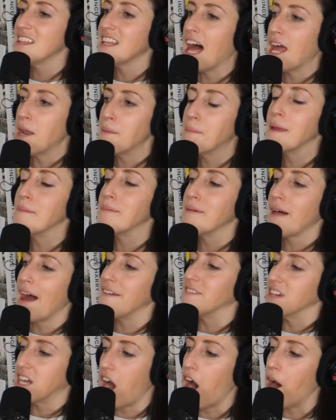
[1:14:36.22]
a lot of people
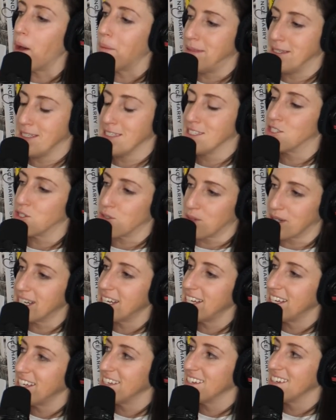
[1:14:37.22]
have a common
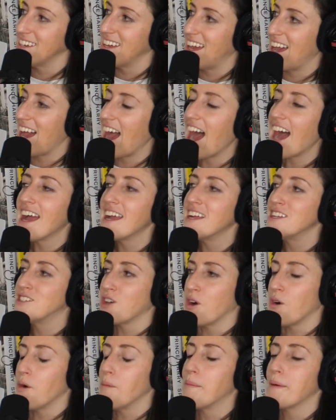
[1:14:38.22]
story. I
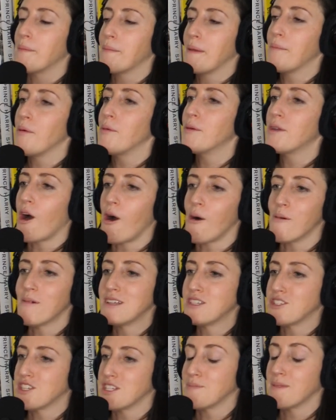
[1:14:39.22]
don't, but people would
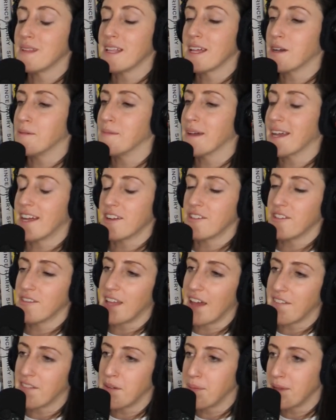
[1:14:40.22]
always just be like, oh my God, you'll
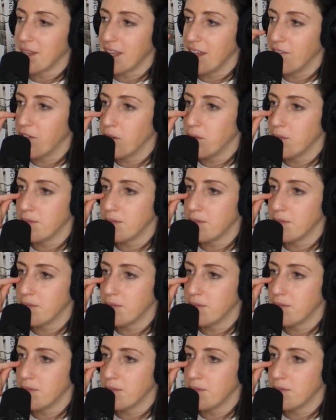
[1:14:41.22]
never believe